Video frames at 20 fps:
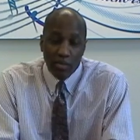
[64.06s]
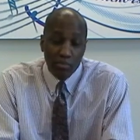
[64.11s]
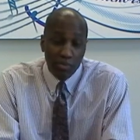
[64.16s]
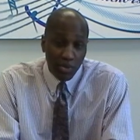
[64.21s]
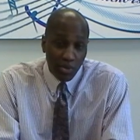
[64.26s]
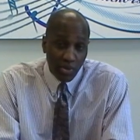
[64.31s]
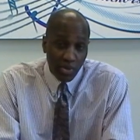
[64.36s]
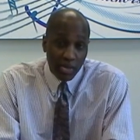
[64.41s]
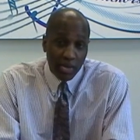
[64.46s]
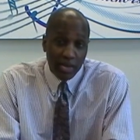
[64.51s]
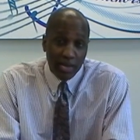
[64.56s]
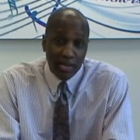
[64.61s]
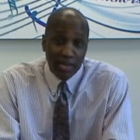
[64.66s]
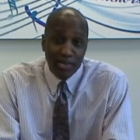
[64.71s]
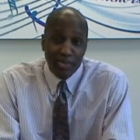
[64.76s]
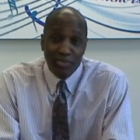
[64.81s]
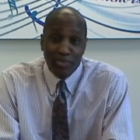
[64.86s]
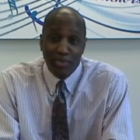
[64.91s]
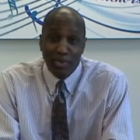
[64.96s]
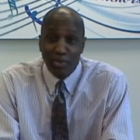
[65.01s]

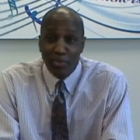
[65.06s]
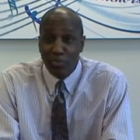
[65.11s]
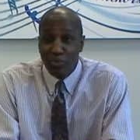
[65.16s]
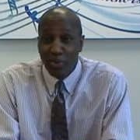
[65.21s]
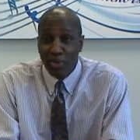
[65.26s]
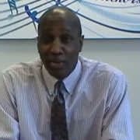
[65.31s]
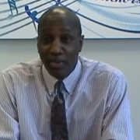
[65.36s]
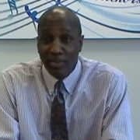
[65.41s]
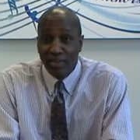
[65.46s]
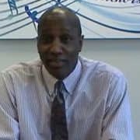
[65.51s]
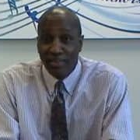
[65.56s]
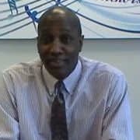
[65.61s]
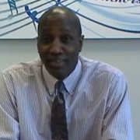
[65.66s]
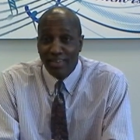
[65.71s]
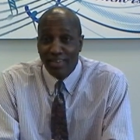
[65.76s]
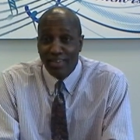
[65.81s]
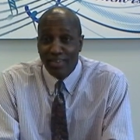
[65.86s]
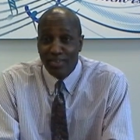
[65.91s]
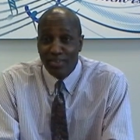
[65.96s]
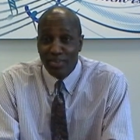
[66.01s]
millionaires that we
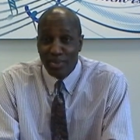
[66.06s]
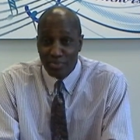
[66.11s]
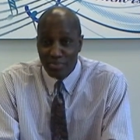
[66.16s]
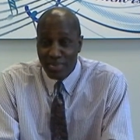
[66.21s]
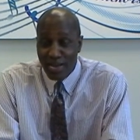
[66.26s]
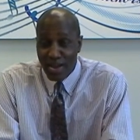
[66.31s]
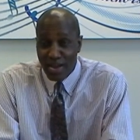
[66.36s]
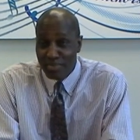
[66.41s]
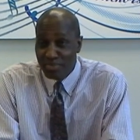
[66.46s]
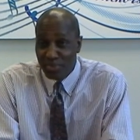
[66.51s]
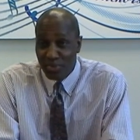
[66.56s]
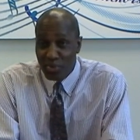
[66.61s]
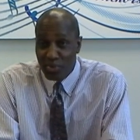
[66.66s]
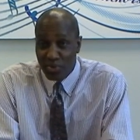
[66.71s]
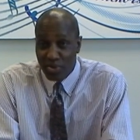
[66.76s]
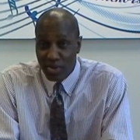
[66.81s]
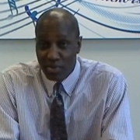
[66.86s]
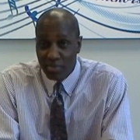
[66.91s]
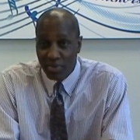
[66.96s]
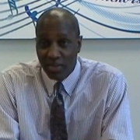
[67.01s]
sometimes
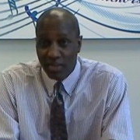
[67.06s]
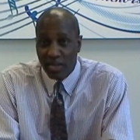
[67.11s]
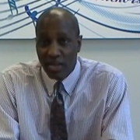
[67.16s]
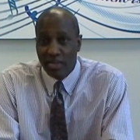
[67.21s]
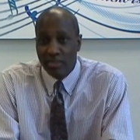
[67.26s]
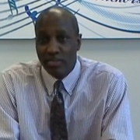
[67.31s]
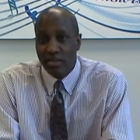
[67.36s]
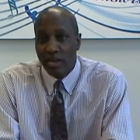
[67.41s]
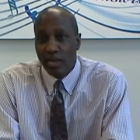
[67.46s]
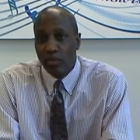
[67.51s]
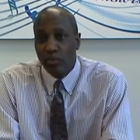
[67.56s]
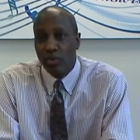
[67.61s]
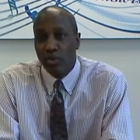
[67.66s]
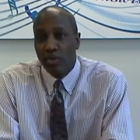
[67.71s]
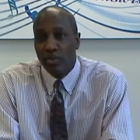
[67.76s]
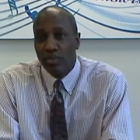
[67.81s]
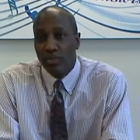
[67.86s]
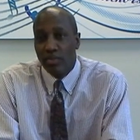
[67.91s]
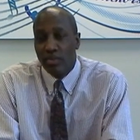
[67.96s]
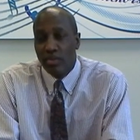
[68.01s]
don't come in contact
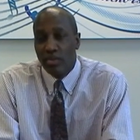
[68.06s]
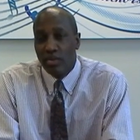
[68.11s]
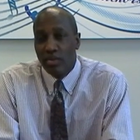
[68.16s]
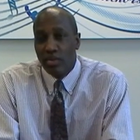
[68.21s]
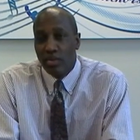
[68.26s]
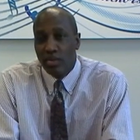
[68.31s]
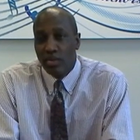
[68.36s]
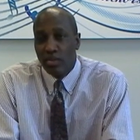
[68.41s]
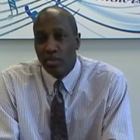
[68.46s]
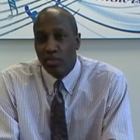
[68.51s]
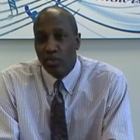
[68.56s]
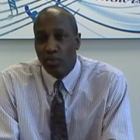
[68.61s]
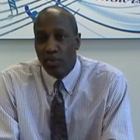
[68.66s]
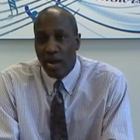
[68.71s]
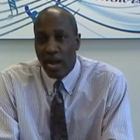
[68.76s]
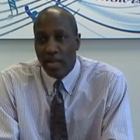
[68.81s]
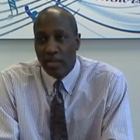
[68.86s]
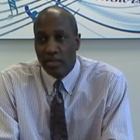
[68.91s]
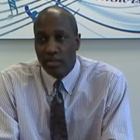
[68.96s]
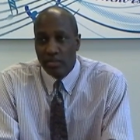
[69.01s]
with, the
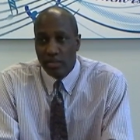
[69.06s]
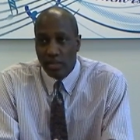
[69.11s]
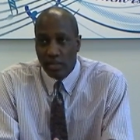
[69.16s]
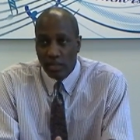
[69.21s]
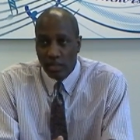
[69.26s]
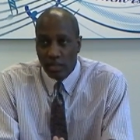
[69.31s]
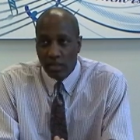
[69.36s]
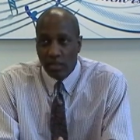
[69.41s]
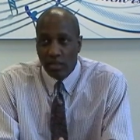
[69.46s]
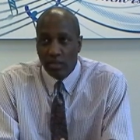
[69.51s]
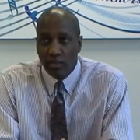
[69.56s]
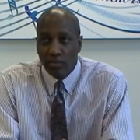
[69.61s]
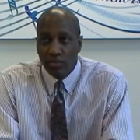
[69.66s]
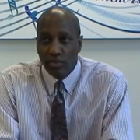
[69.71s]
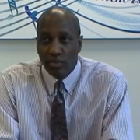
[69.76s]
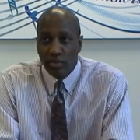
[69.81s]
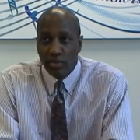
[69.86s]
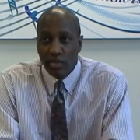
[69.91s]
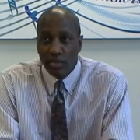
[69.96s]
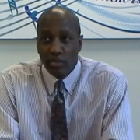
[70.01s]
reality is
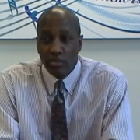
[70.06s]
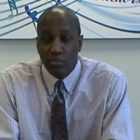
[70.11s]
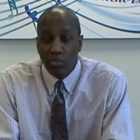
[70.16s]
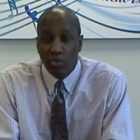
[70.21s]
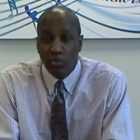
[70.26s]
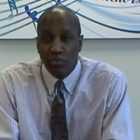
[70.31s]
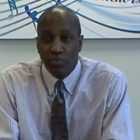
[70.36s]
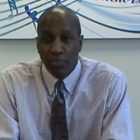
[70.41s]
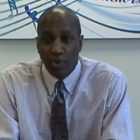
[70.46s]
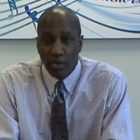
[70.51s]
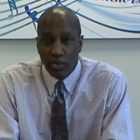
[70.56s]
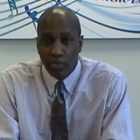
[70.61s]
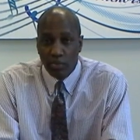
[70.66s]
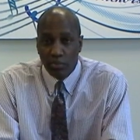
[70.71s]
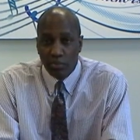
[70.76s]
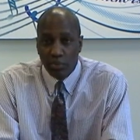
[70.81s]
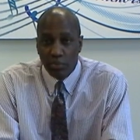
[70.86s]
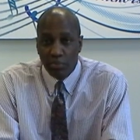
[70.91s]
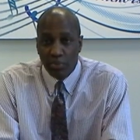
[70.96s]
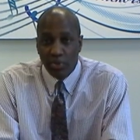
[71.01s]
that the most
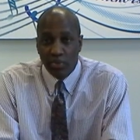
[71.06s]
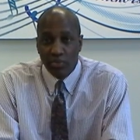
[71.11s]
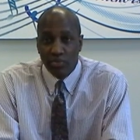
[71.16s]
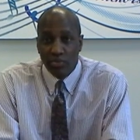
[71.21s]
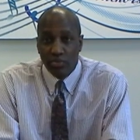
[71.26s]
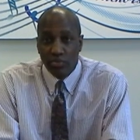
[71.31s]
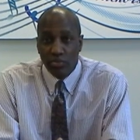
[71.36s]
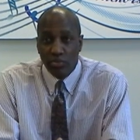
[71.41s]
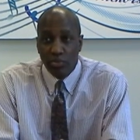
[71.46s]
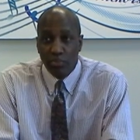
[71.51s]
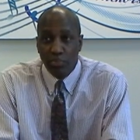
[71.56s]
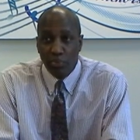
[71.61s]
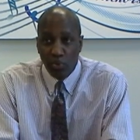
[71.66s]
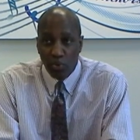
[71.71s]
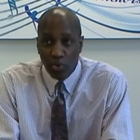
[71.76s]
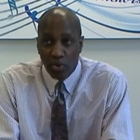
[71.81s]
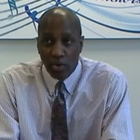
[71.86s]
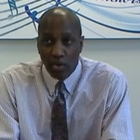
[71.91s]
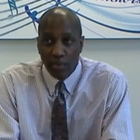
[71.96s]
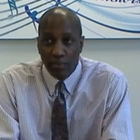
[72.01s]
vulnerable persons, the
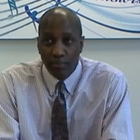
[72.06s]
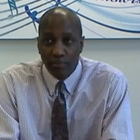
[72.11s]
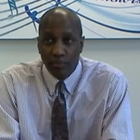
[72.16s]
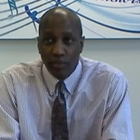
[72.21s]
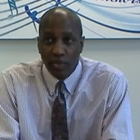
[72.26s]
poor,